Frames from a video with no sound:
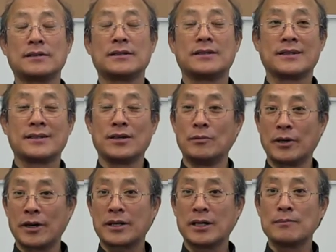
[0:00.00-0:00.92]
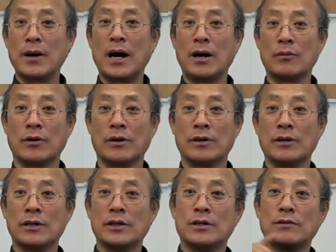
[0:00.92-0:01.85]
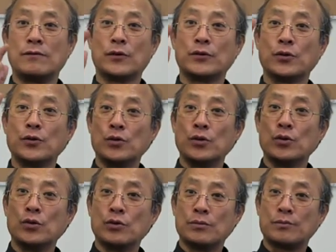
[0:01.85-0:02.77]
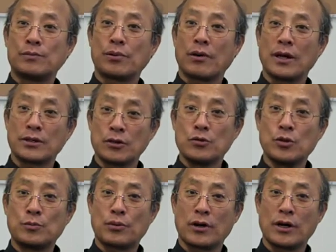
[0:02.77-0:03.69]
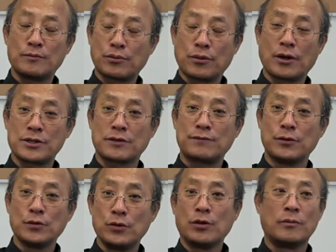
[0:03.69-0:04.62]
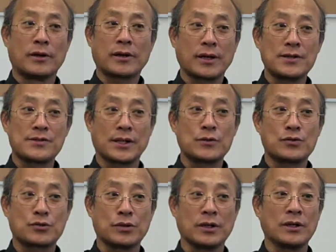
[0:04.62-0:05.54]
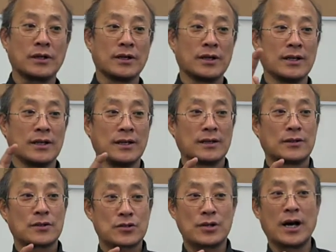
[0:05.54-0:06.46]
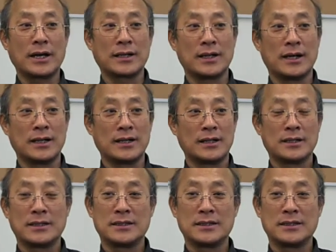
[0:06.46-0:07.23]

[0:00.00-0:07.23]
the American power for the new, pro, the new pro, project for new American century, the China,